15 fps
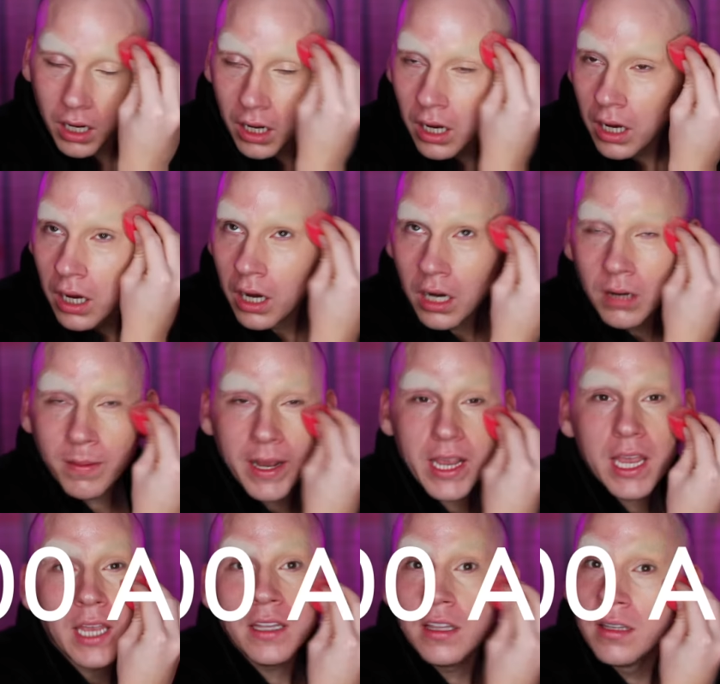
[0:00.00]
by
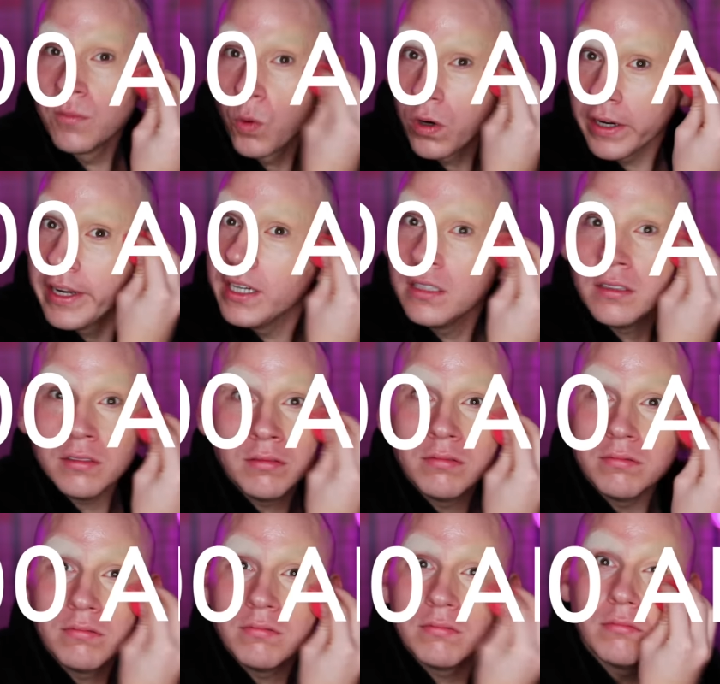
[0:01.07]
eight in the morning,
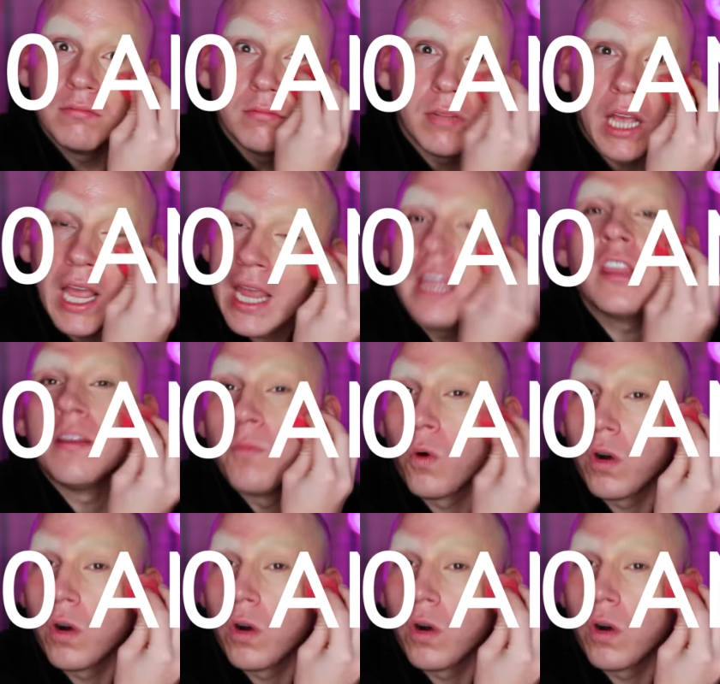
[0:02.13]
eight in the